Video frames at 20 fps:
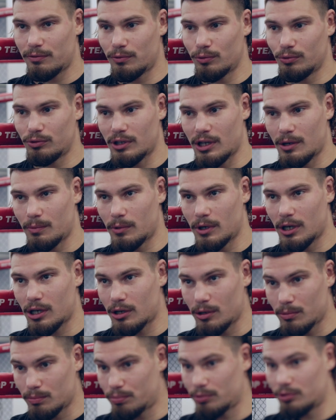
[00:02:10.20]
full-time work
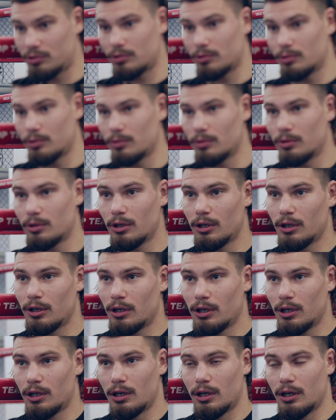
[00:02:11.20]
and pursue
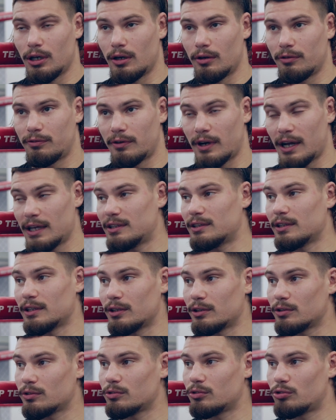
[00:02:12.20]

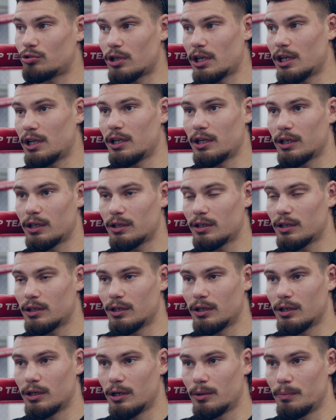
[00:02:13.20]
fighting, training
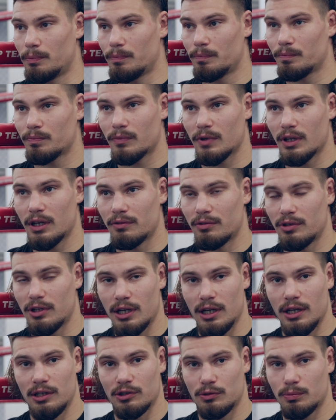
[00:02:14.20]
every
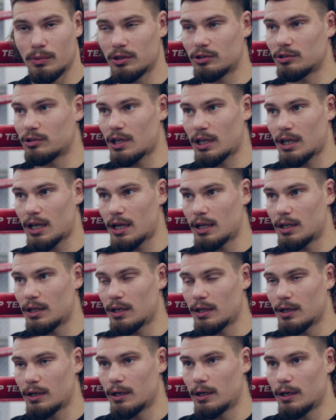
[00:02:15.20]
day and as much as I can.
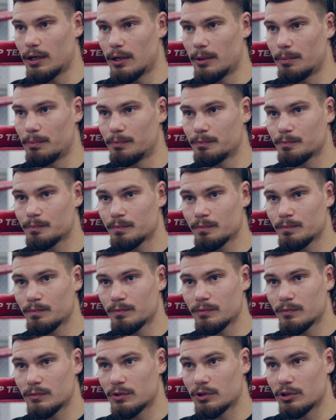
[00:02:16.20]

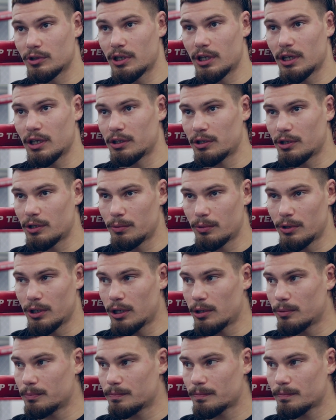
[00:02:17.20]
So yeah, and here we are.